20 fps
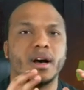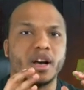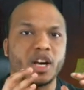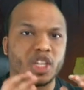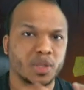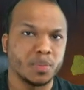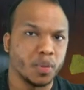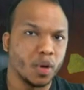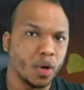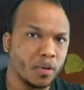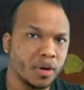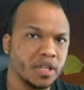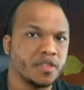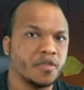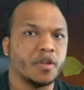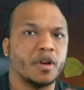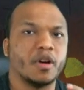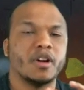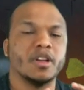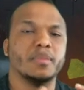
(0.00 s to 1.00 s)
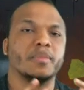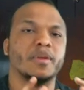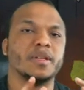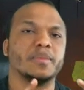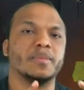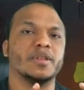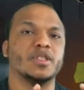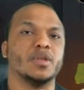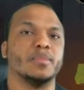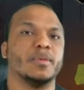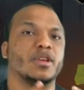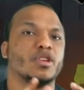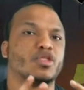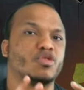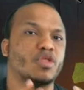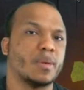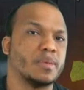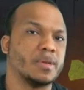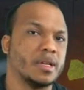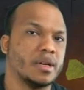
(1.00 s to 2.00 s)
explore it, figure out the best place to place
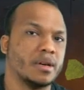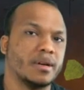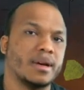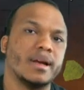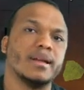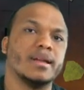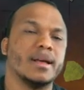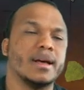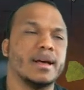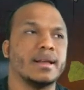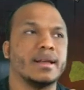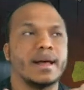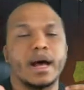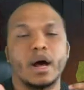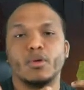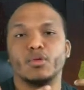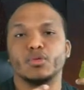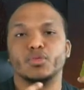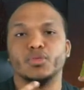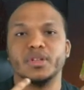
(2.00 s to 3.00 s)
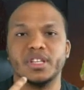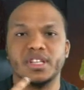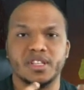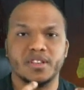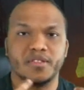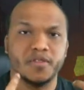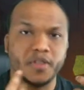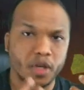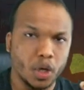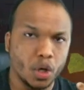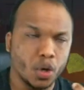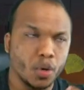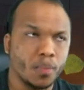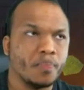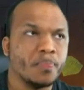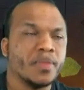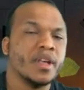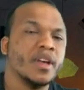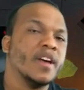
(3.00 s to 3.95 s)
traps there, and then I will release the video.